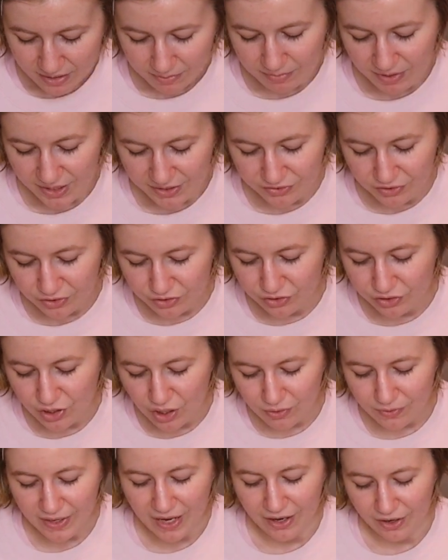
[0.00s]
But there's
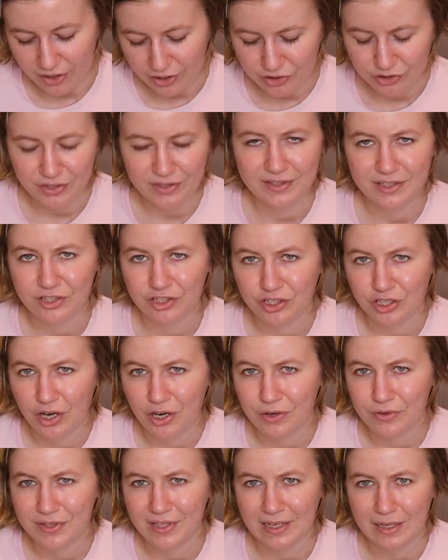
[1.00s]
no character in the
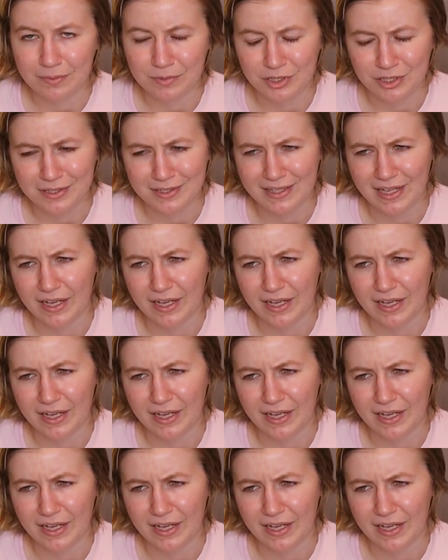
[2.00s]
show that I'm just